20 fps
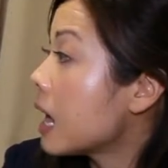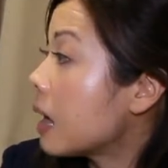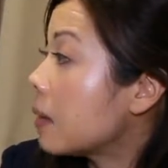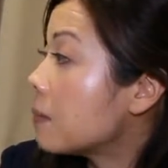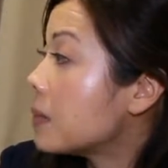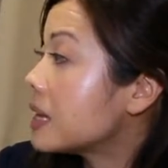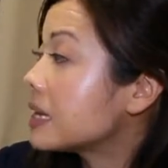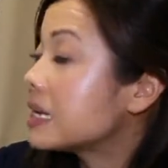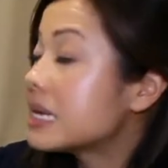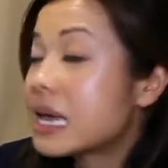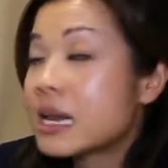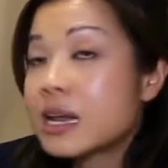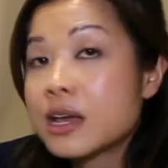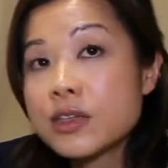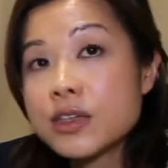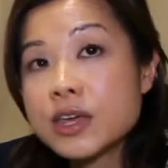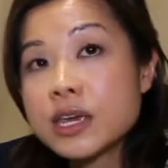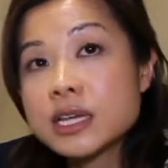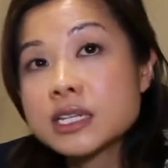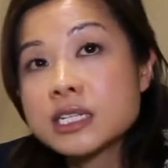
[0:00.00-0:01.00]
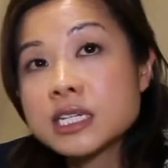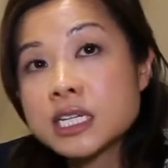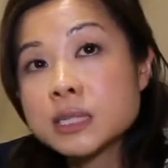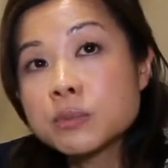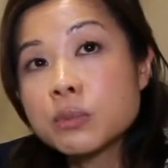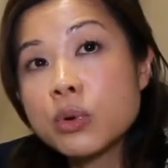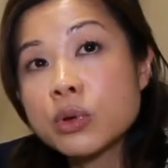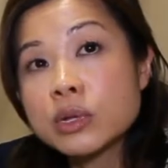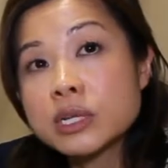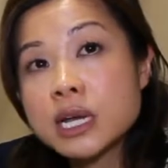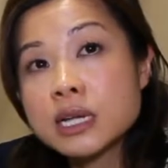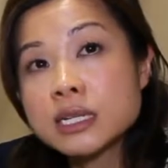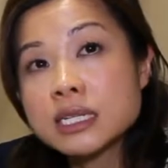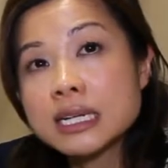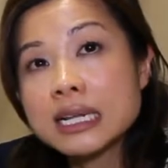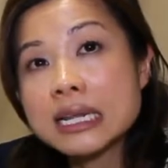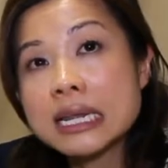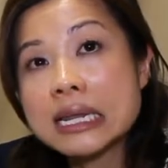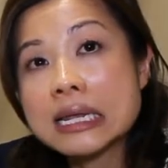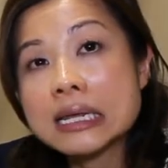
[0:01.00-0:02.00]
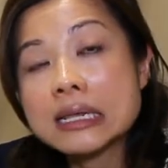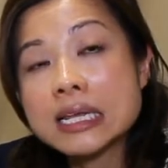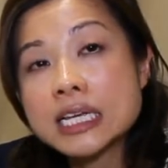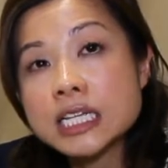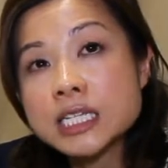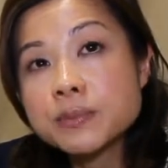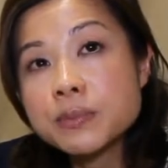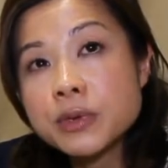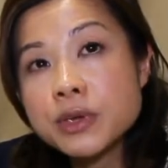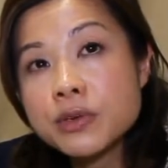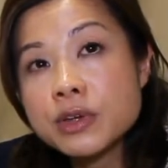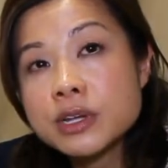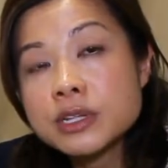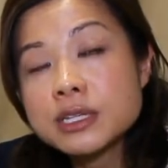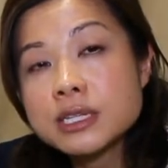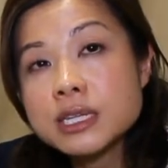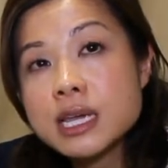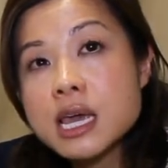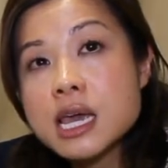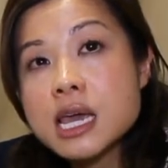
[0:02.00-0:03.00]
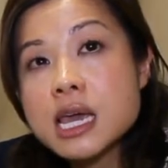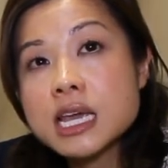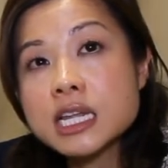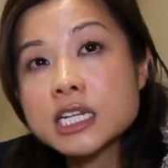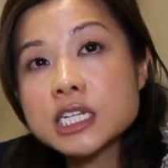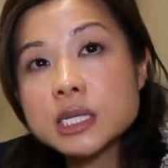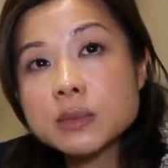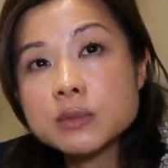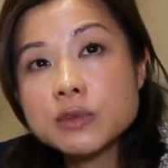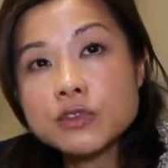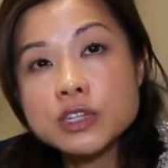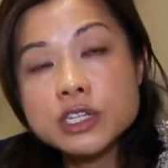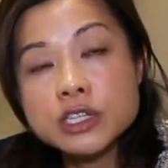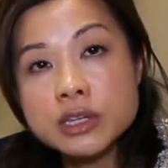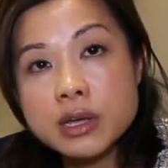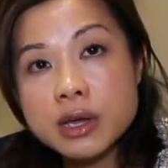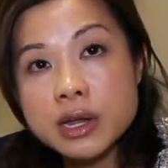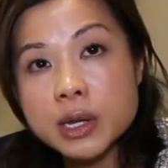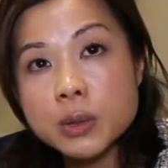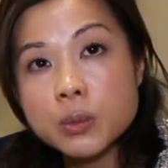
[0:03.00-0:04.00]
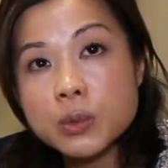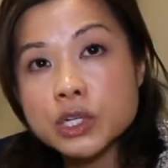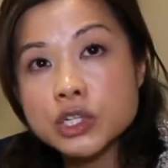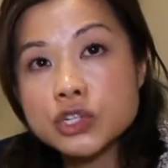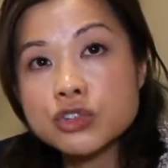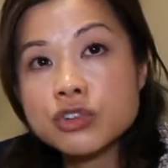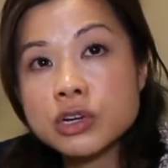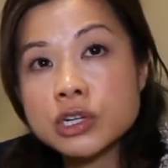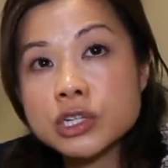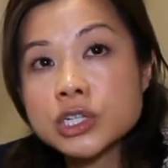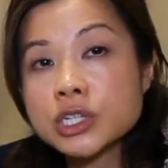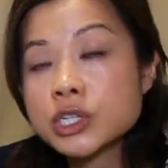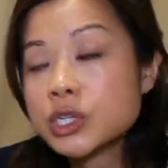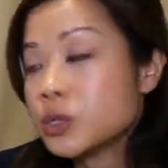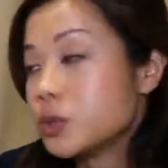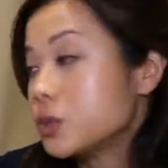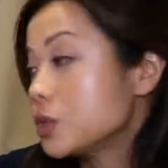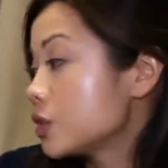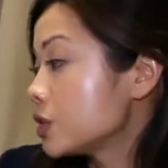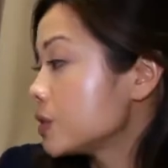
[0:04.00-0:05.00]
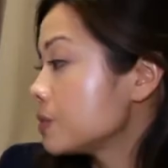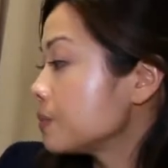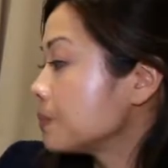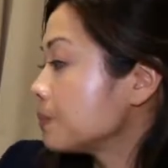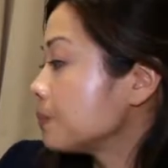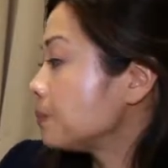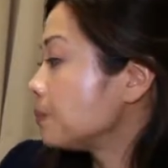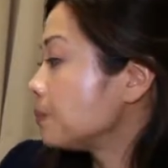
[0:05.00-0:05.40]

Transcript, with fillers: Um, again, I think it does boil down to clinical experience in terms of deciding which drug to use.